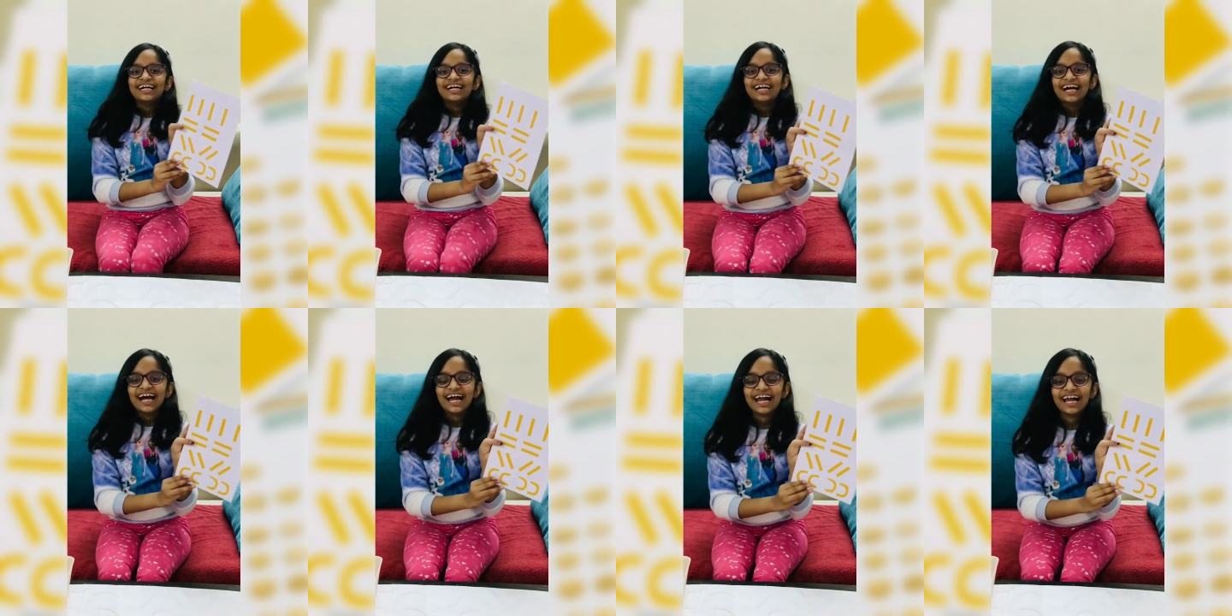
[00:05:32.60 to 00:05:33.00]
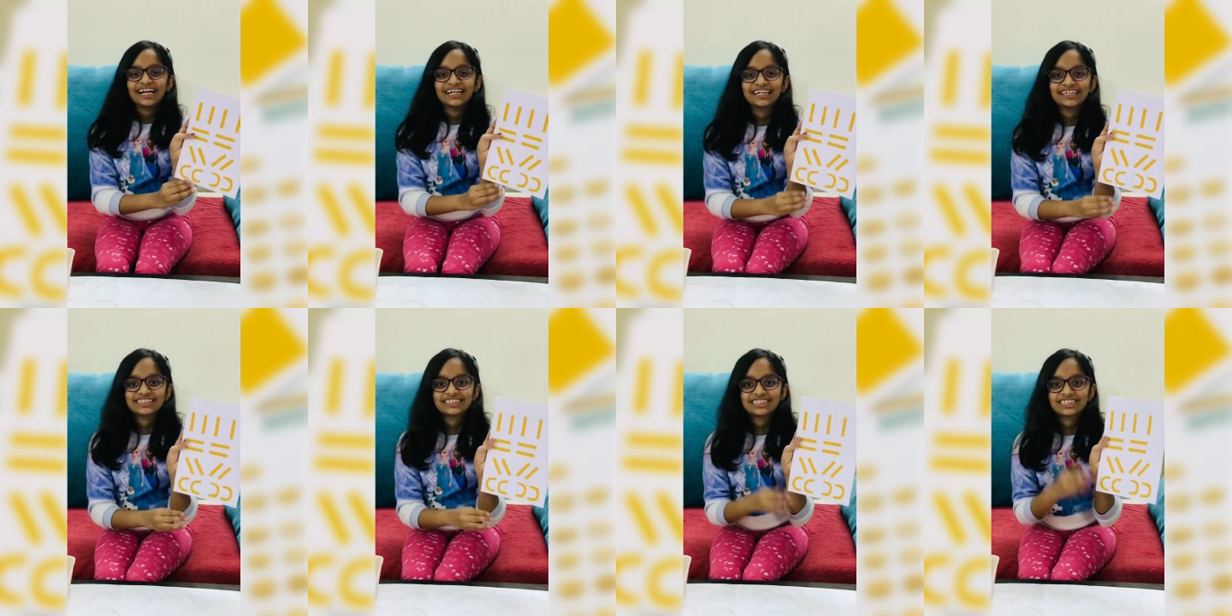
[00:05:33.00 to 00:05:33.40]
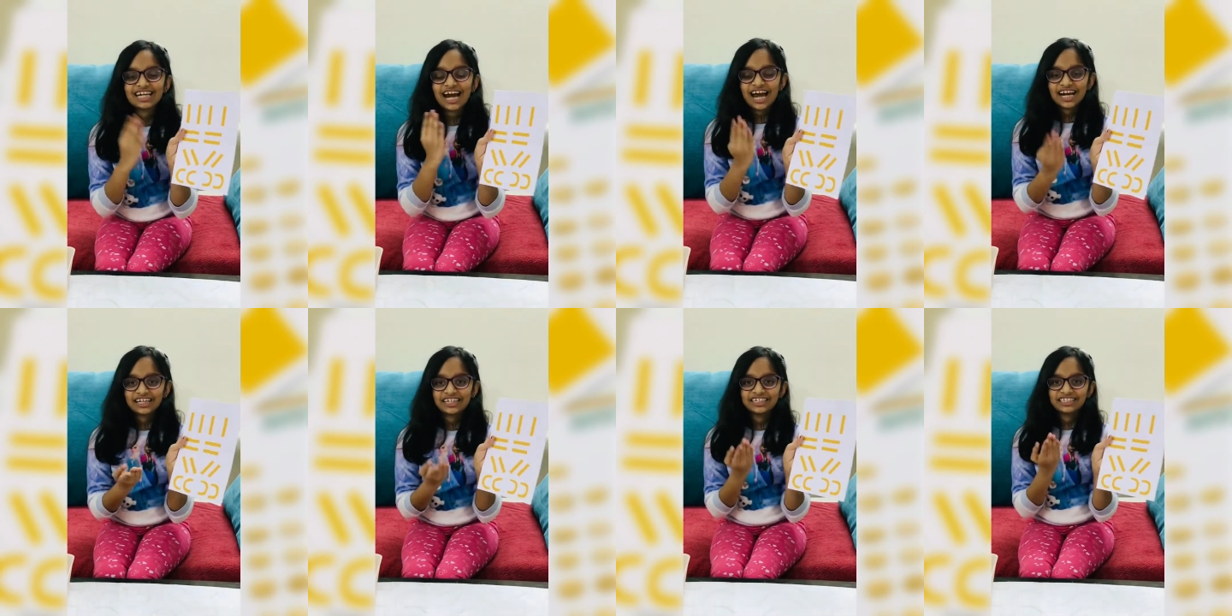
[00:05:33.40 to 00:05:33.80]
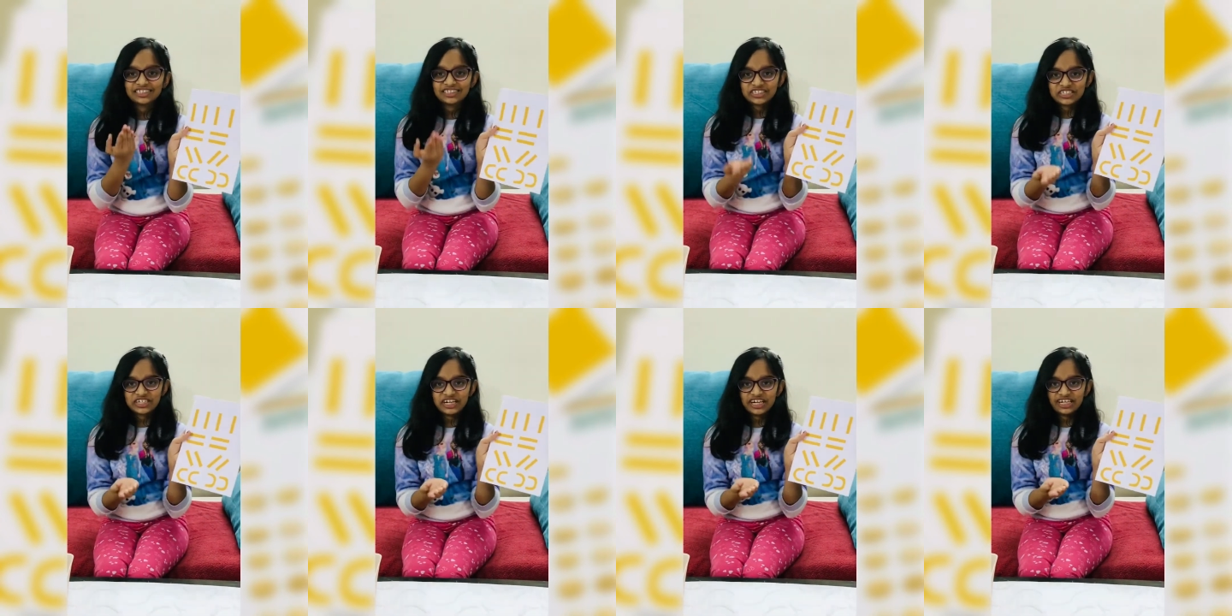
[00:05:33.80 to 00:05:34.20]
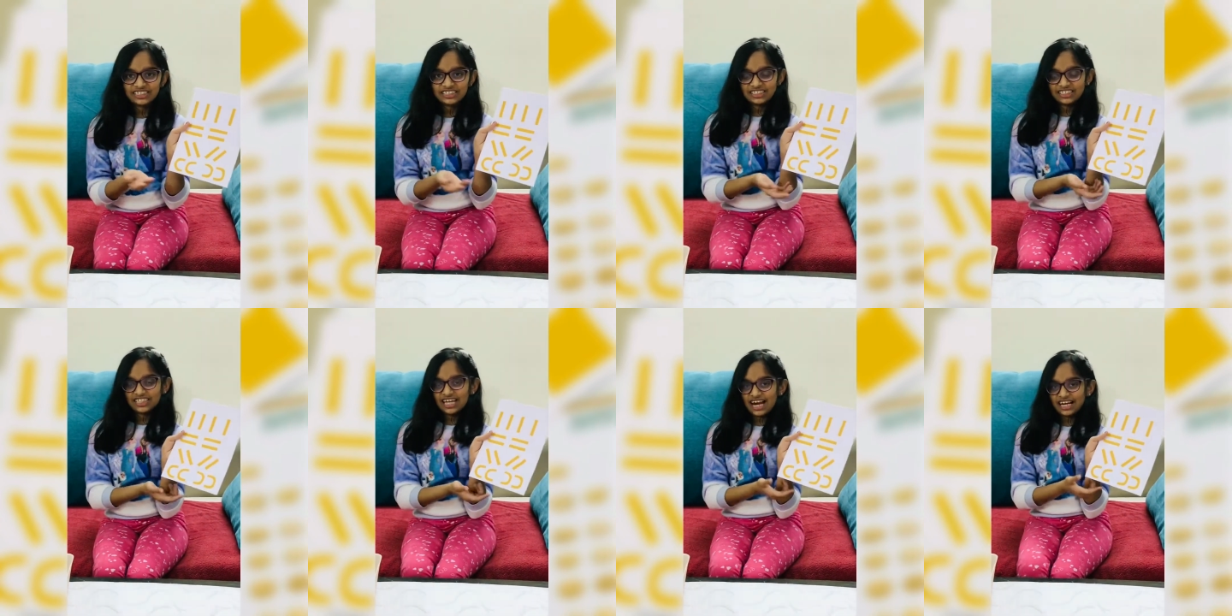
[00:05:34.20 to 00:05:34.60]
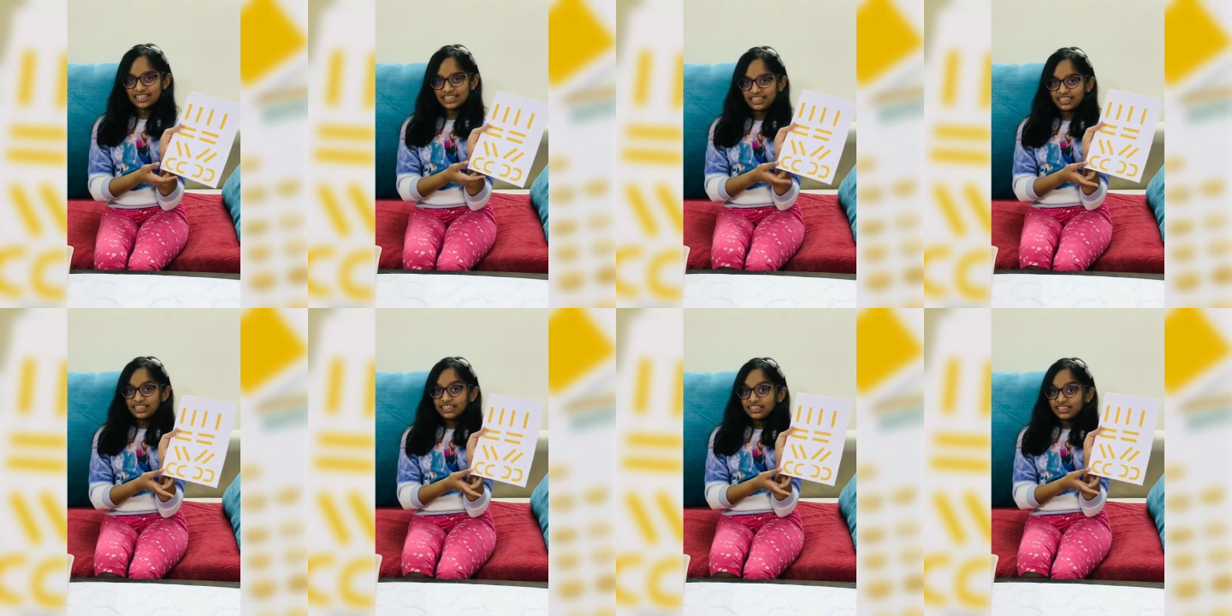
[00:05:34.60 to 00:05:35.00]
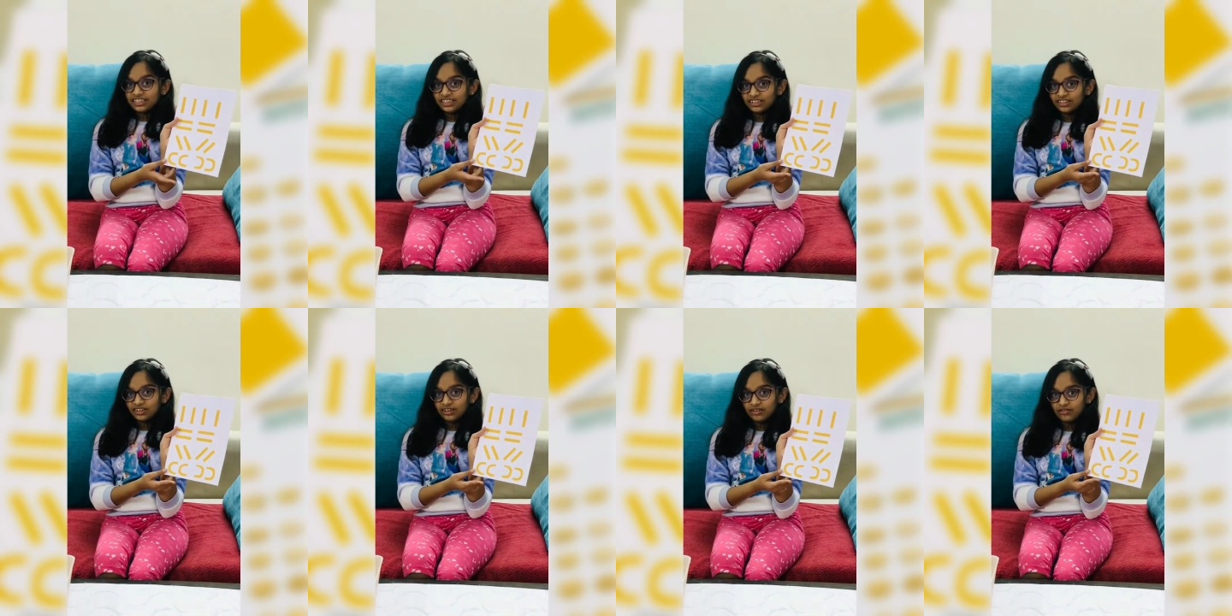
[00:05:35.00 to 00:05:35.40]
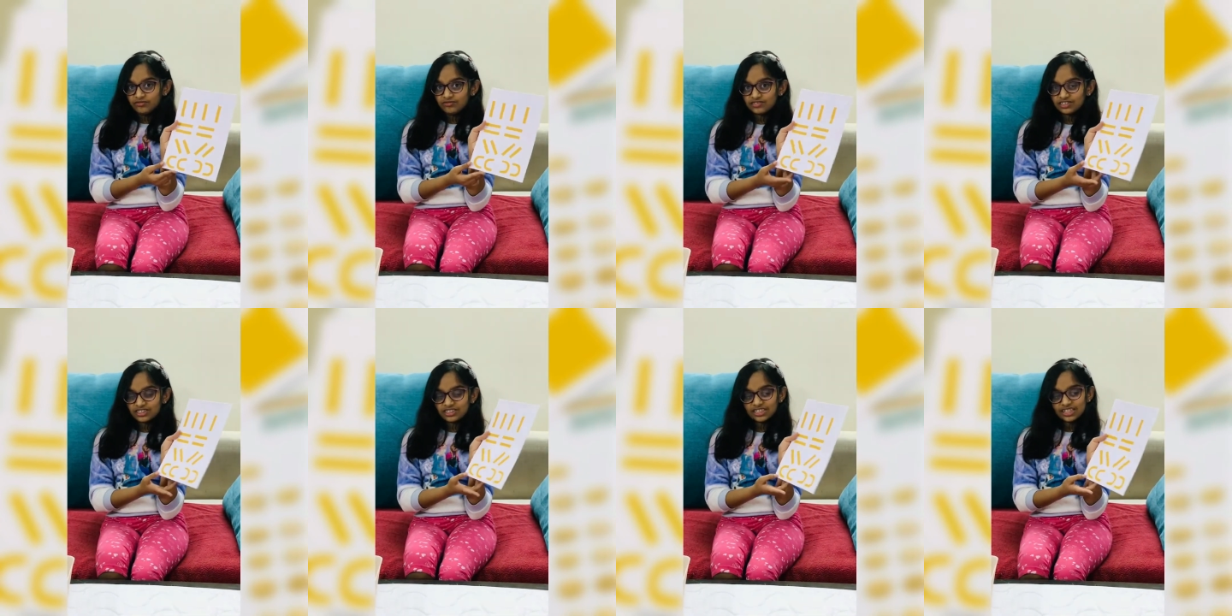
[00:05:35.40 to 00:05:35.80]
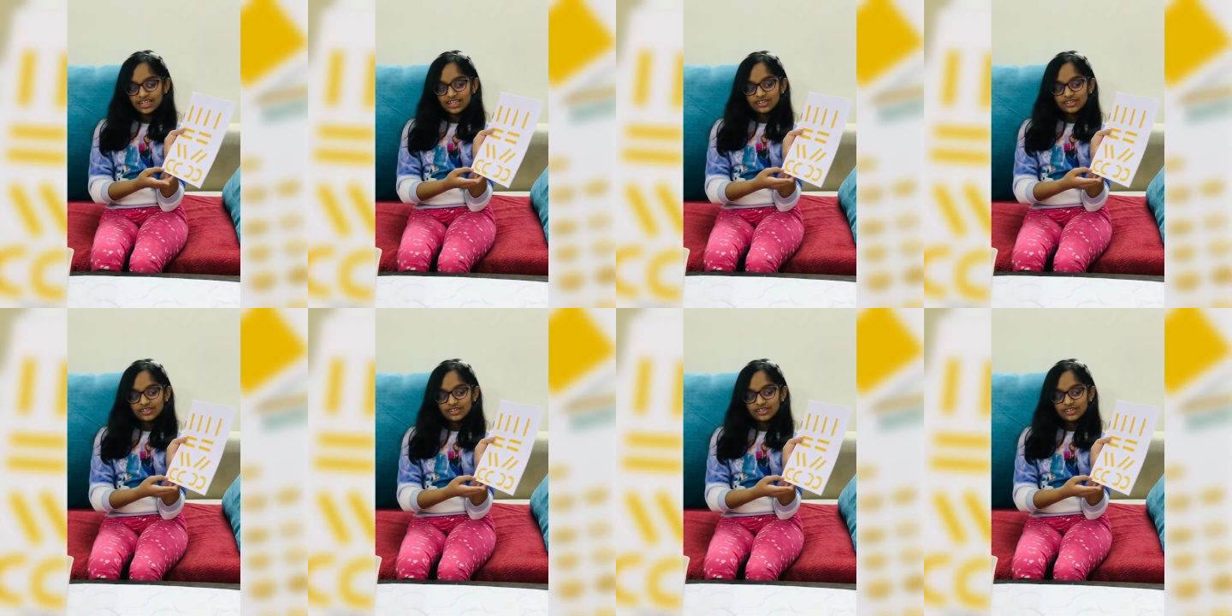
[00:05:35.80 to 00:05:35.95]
And standing straight, slanting curves.